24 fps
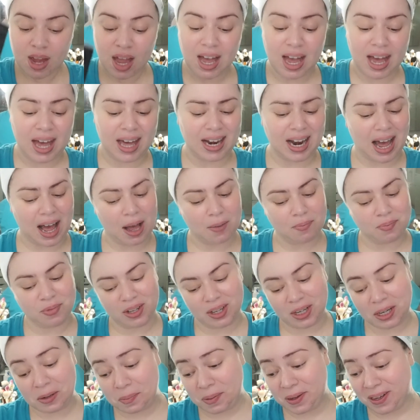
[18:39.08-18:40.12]
And I'm
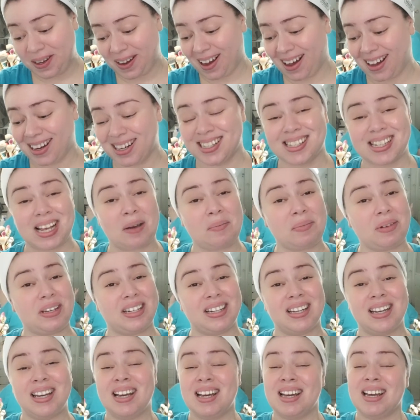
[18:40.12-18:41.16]
gonna be honest, I
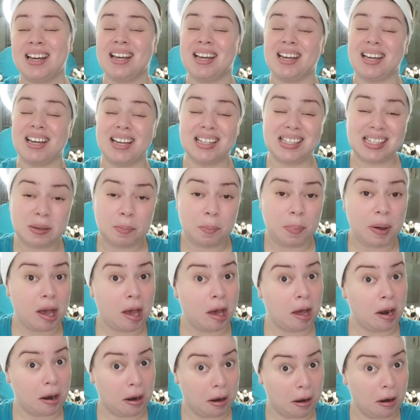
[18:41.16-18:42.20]
mean, it's a
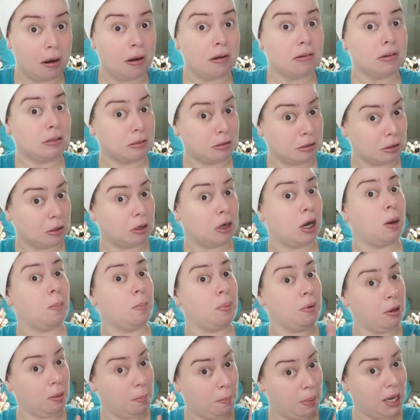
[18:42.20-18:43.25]
penny. It's a
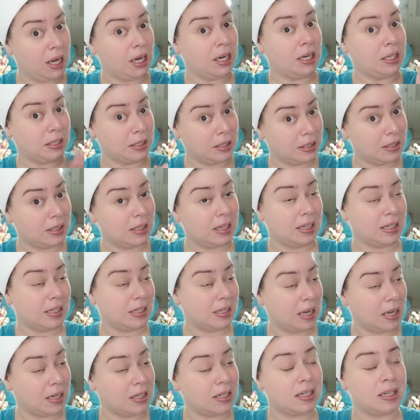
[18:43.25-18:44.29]
couple of pennies. It's
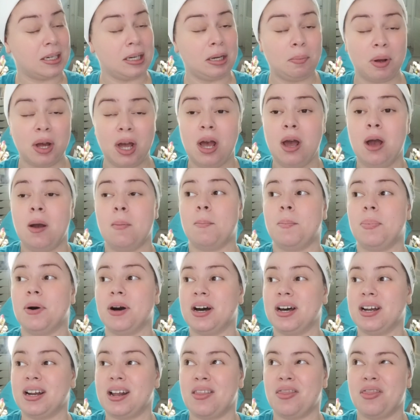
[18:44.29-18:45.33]
not cheap,
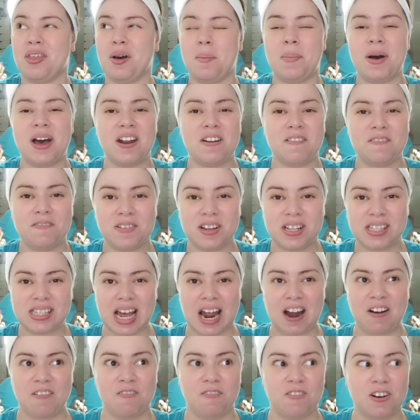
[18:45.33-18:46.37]
but the benefits,
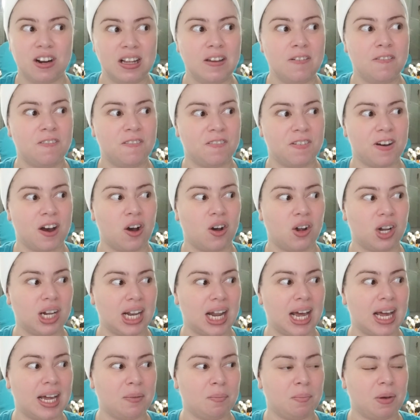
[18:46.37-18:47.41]
I really felt
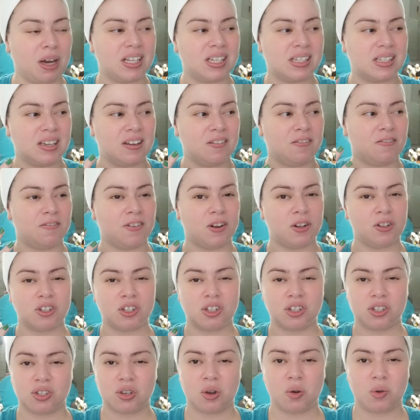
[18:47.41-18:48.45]
like my skin felt
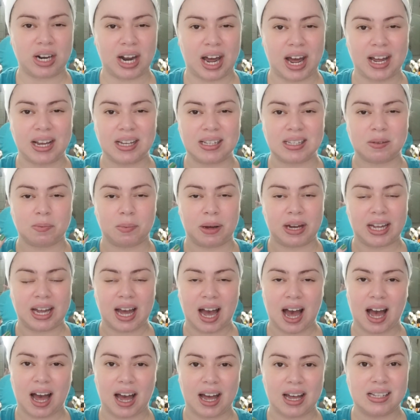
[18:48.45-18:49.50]
so nice. My
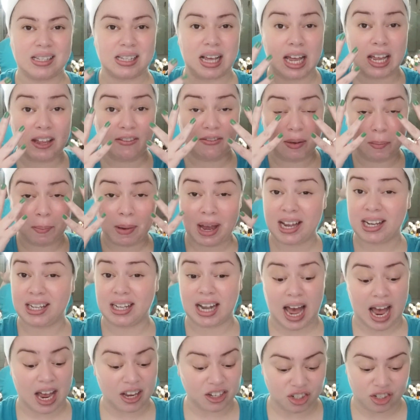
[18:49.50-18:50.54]
eyes, even my
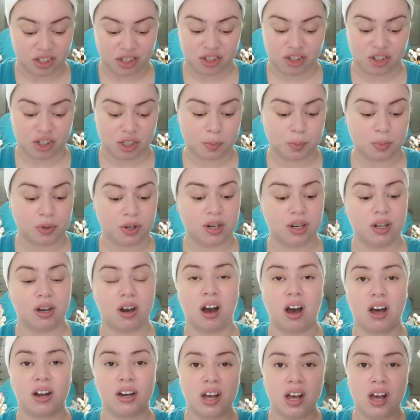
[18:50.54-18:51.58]
lashes, just putting
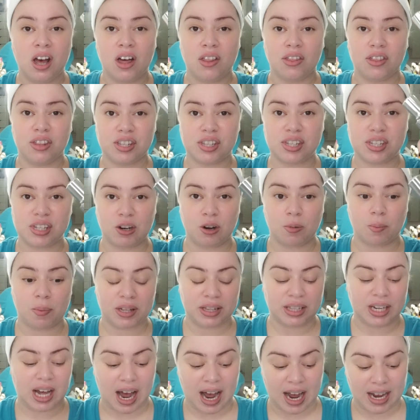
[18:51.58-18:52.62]
on the serum
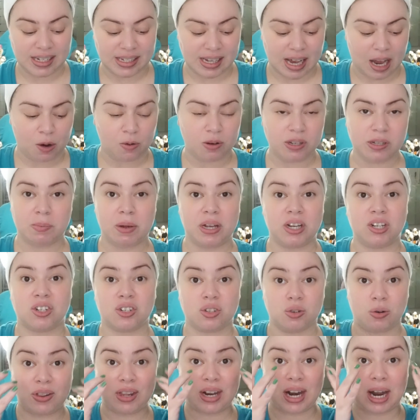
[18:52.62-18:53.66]
on the eyes, I always made
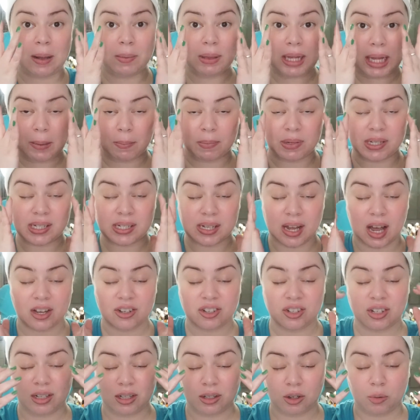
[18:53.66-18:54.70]
sure that I like
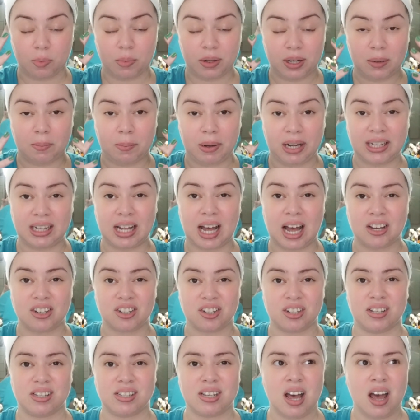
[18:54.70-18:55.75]
massaged it a little bit in my
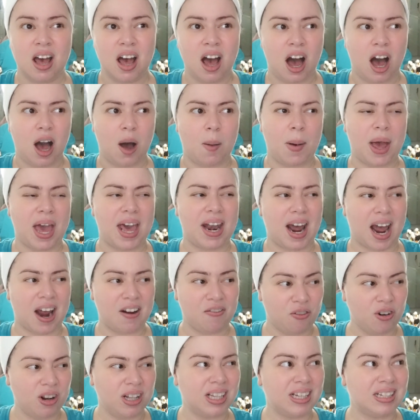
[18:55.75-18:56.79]
lashes. And I
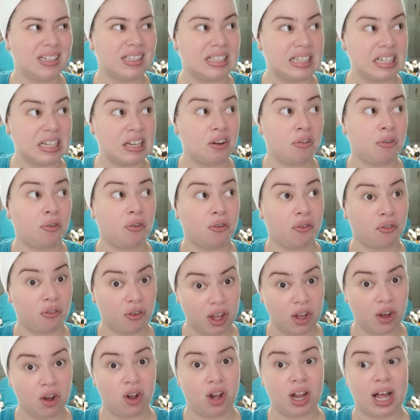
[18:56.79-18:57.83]
really did
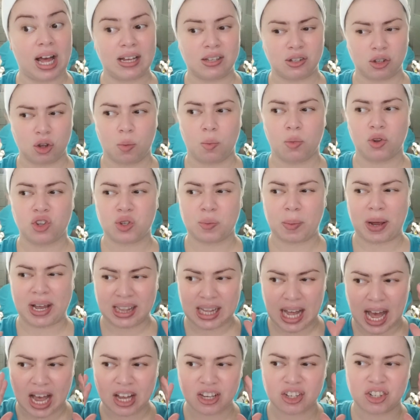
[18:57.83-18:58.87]
feel as almost my
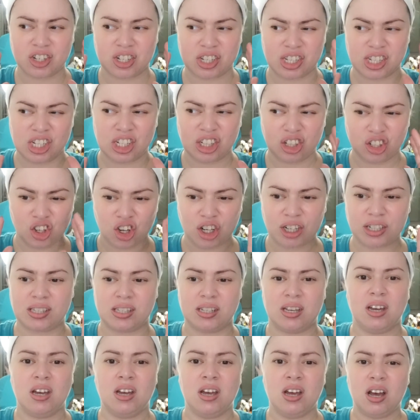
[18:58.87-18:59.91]
lashes
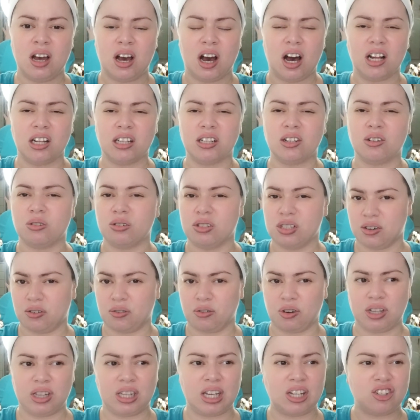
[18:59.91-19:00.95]
looked a little different.